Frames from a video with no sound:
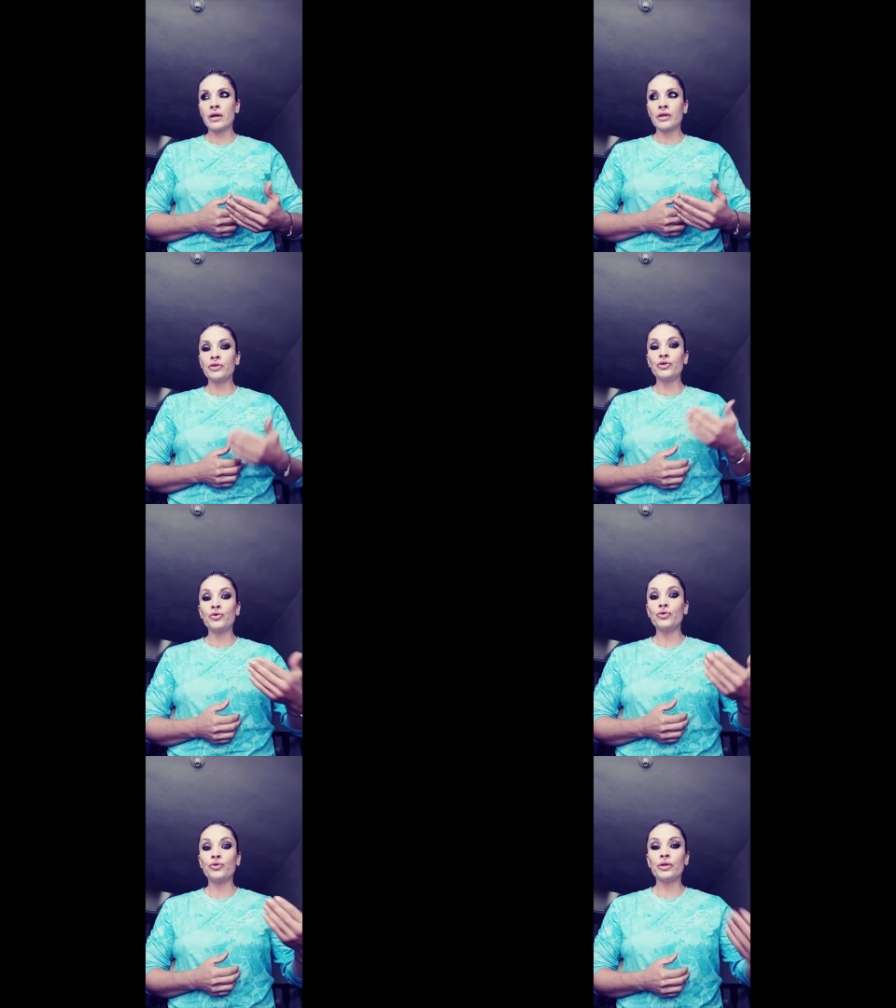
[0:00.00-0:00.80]
to
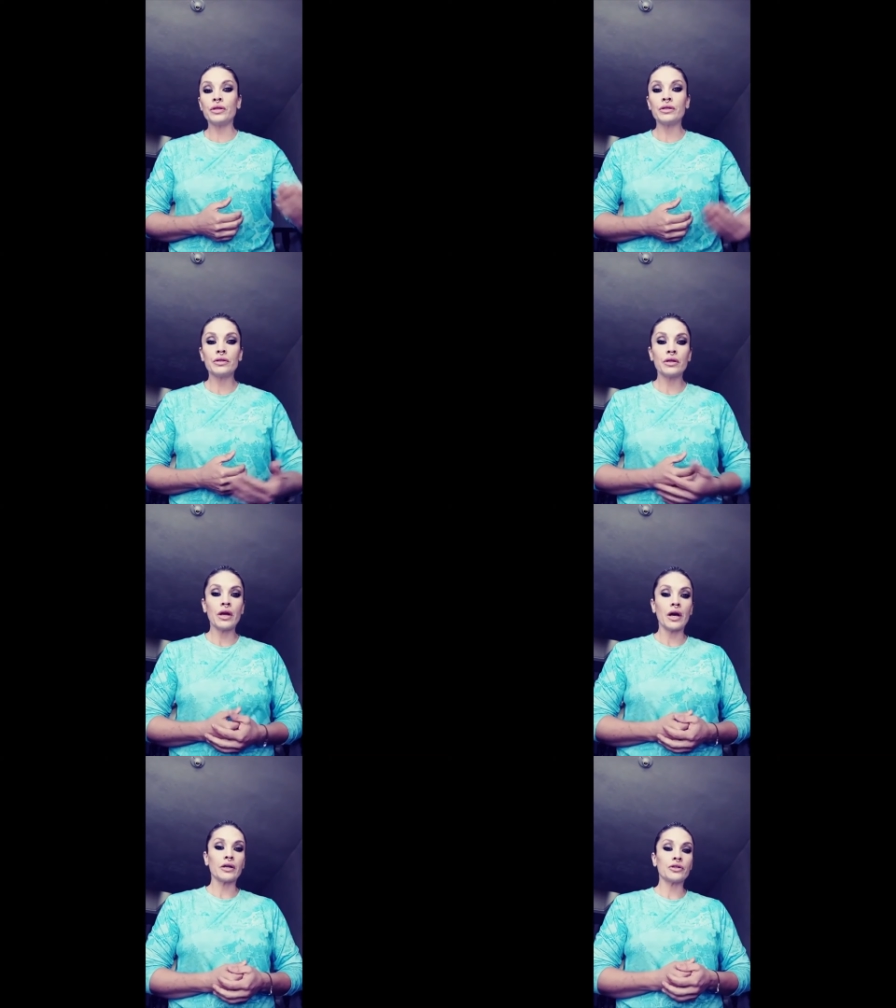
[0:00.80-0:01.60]
do this
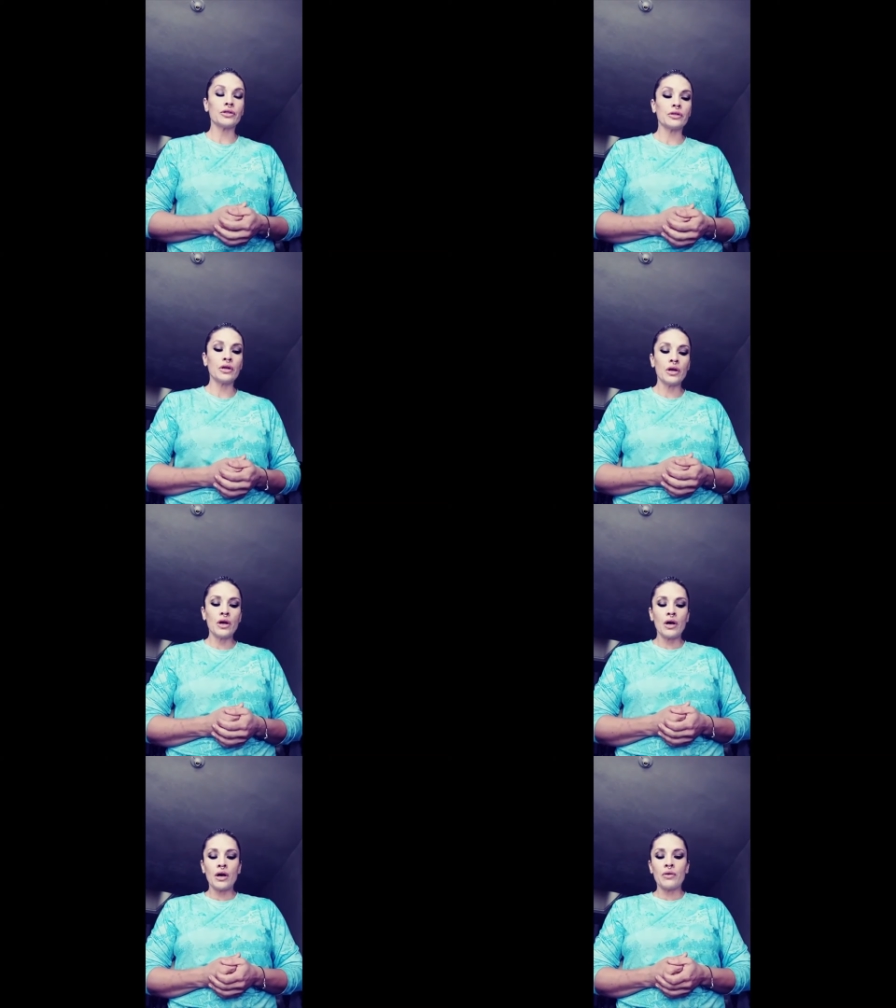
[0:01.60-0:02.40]
action
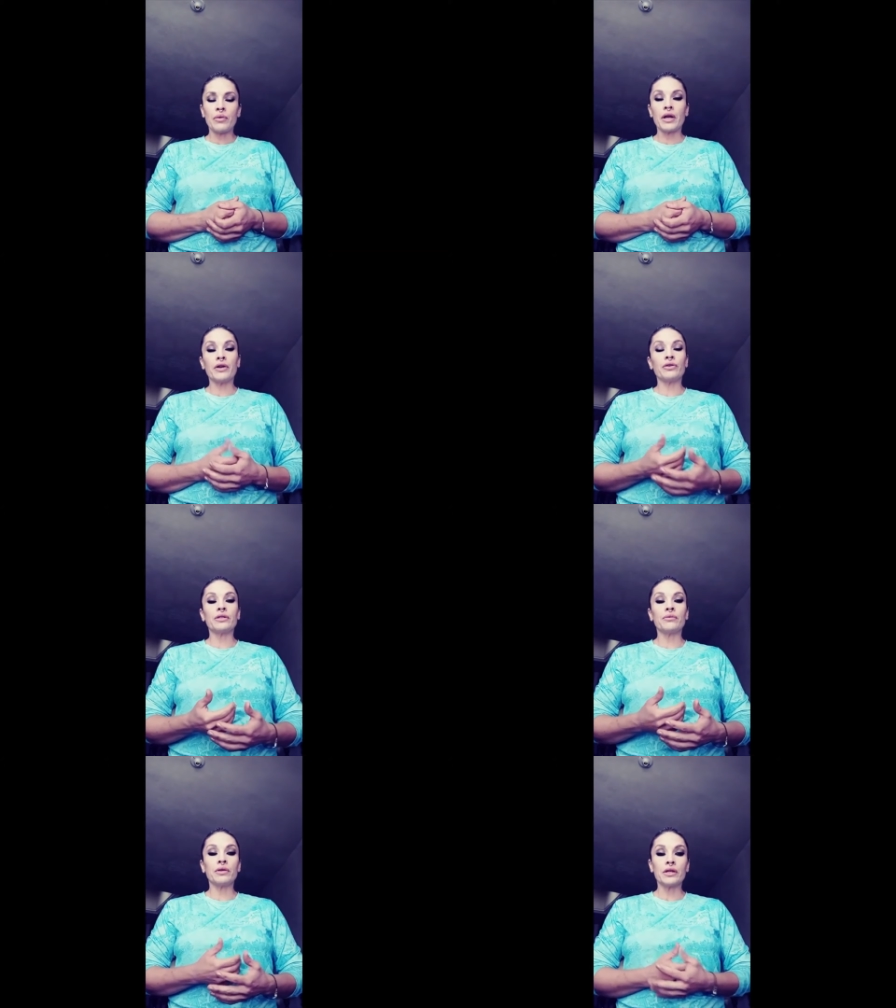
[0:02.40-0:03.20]
but I know it's
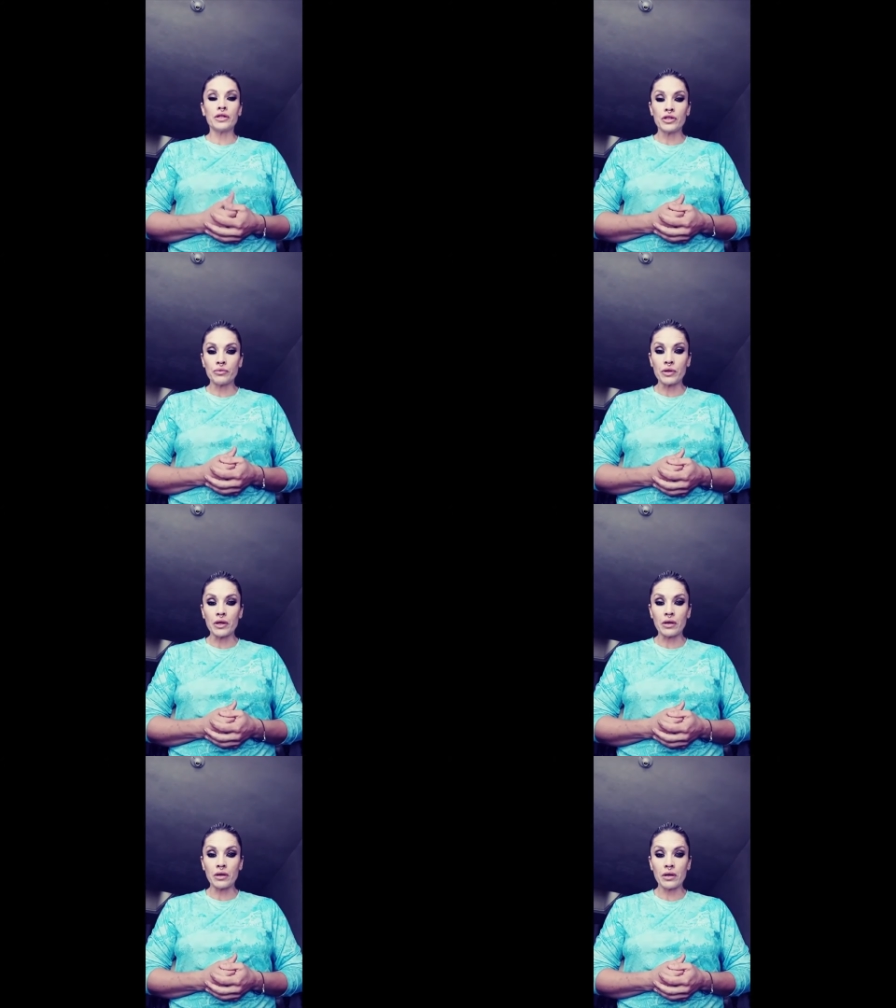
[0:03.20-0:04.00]
something that needs to be done
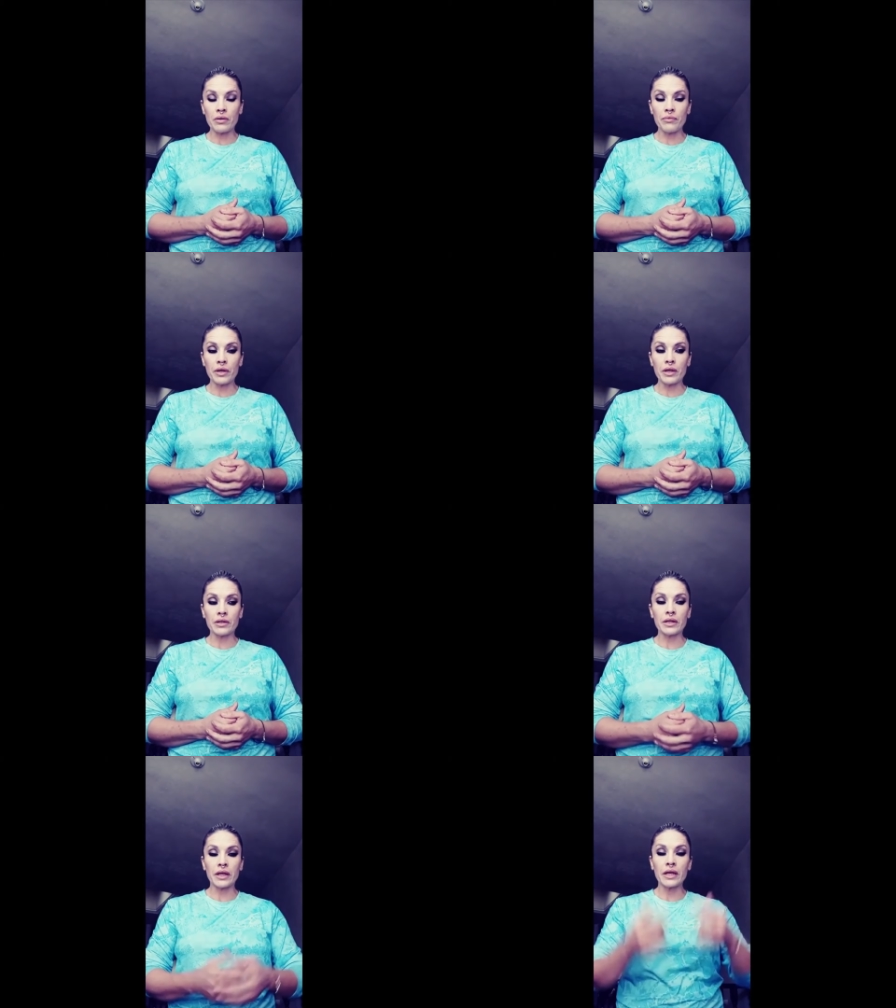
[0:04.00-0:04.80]
because I
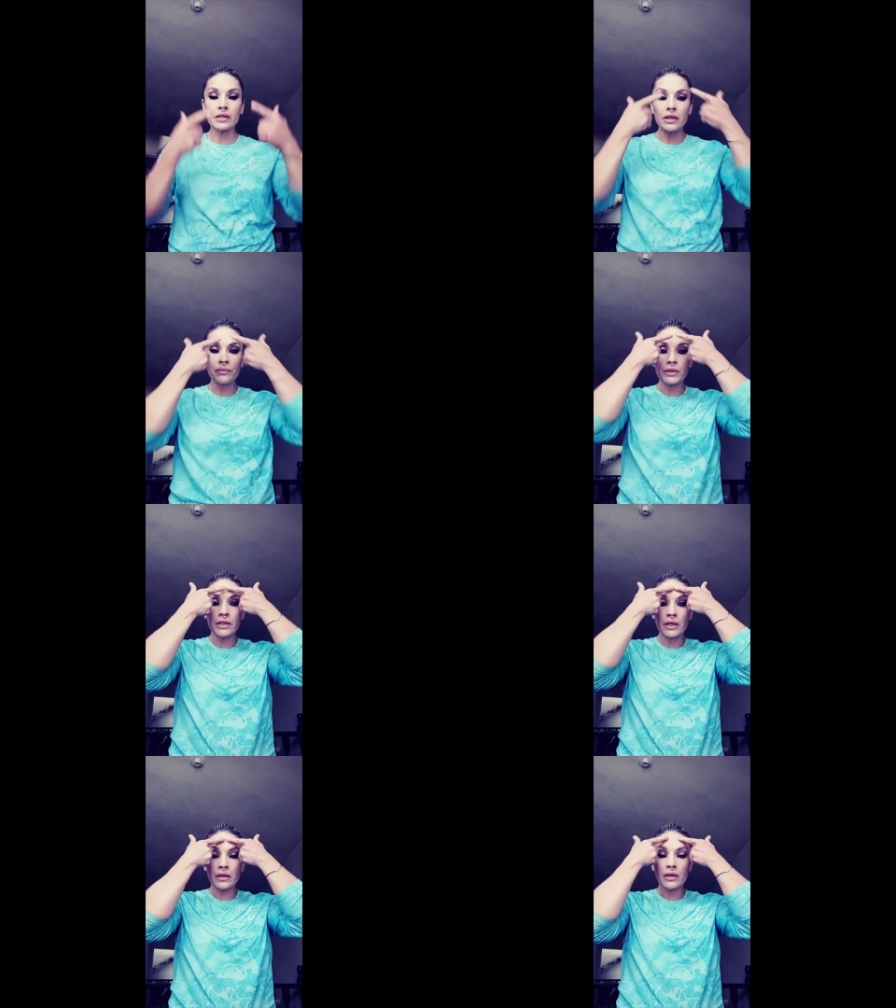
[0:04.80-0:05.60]
can't stop the
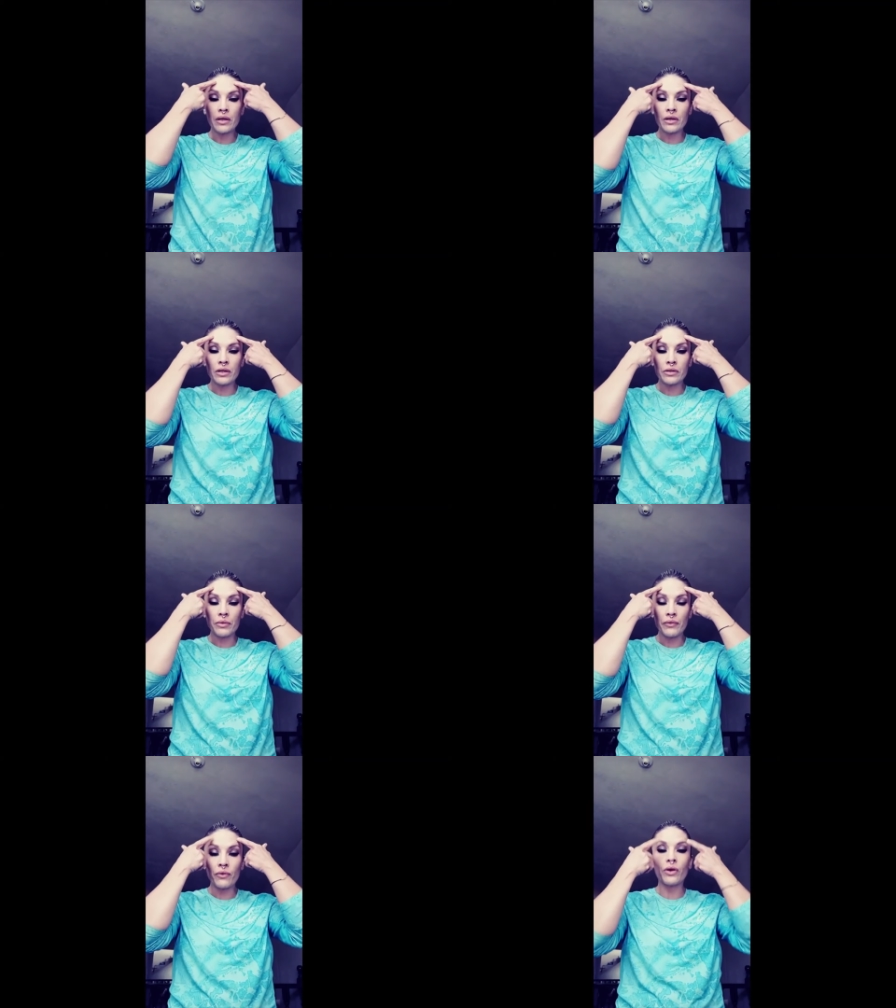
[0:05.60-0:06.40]
tech that's in my
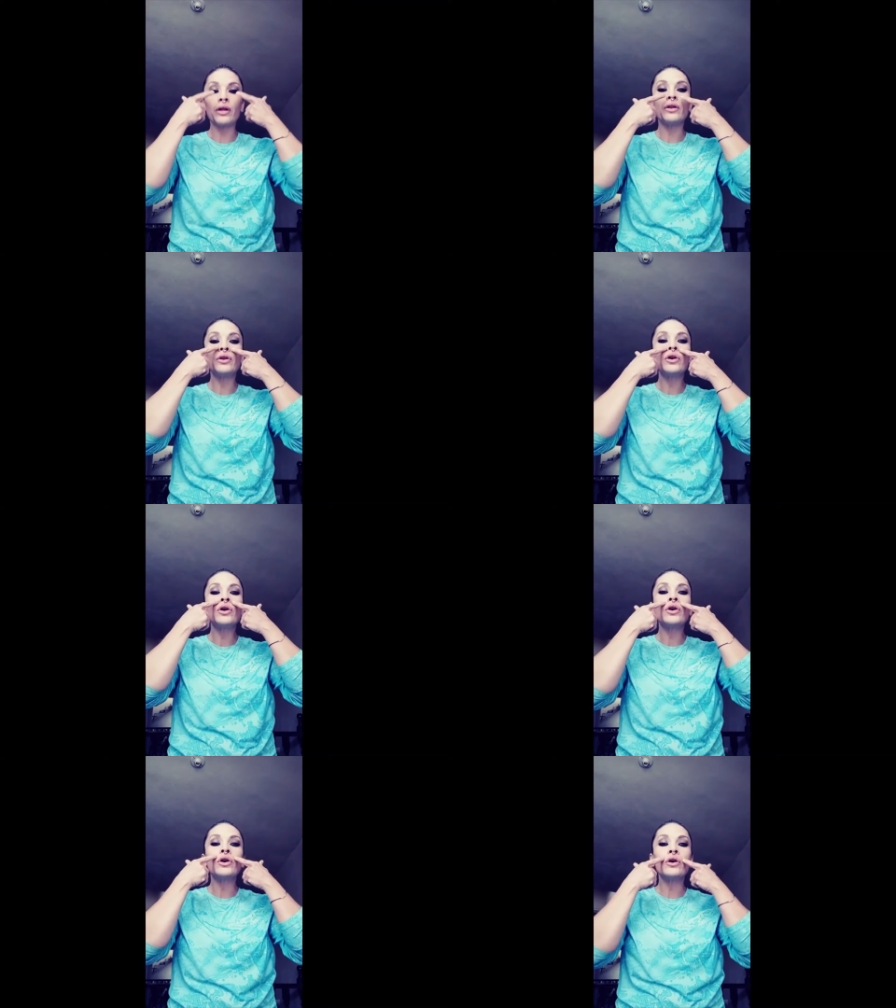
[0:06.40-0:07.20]
forehead,
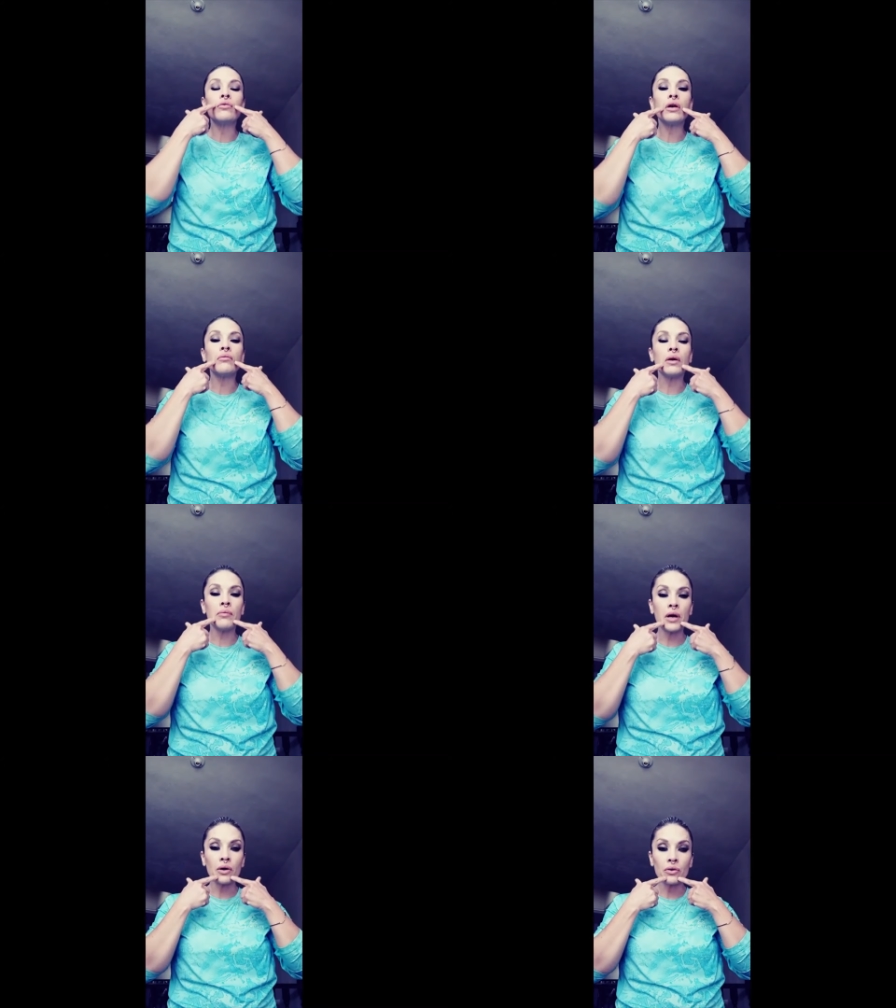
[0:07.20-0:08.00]
around my
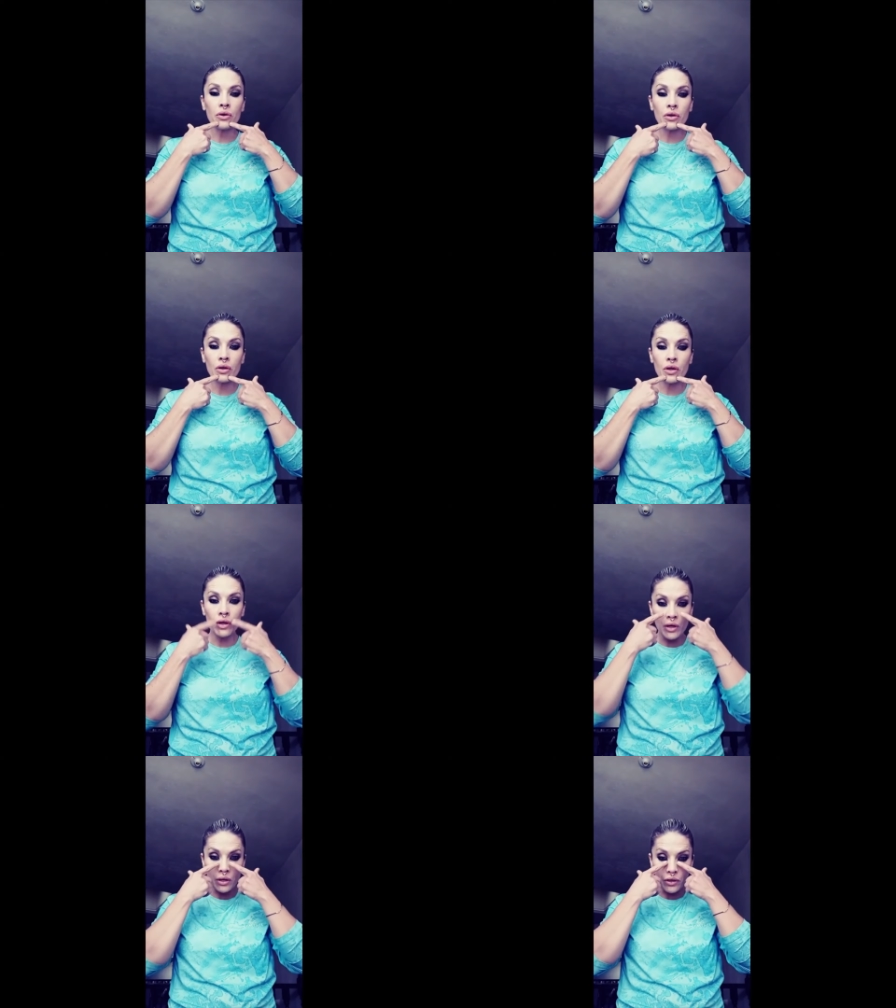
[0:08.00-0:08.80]
mouth,
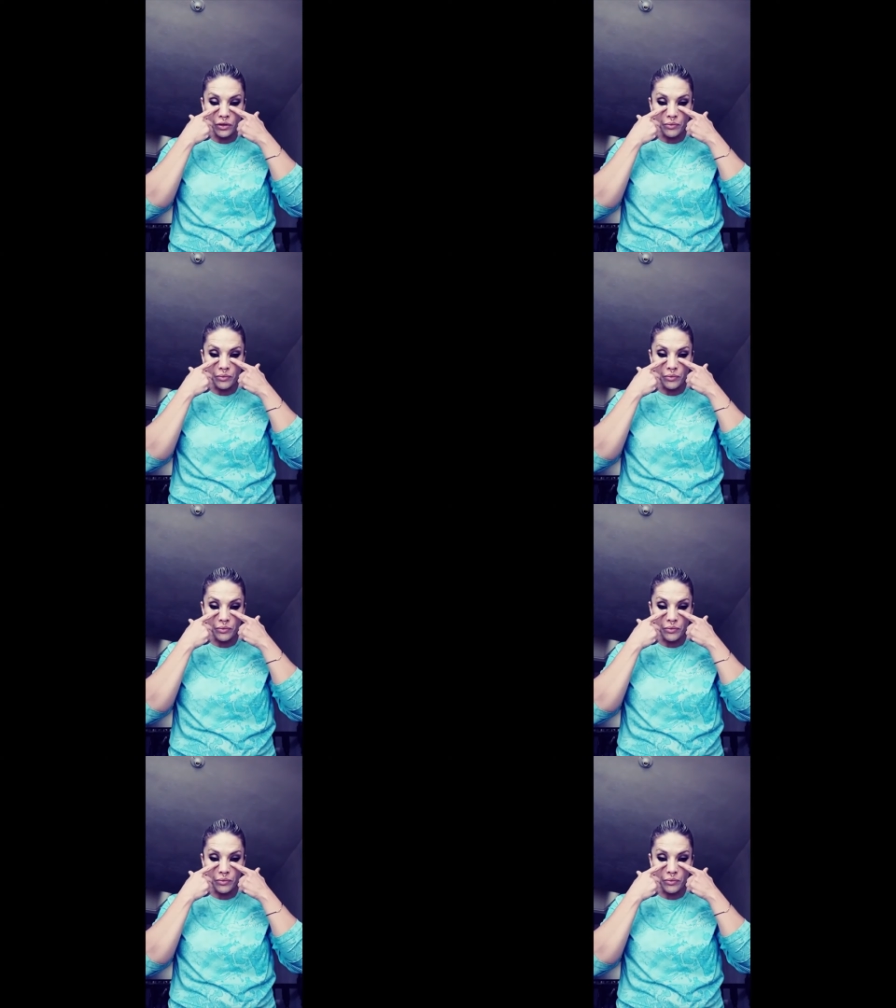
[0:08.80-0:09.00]
under my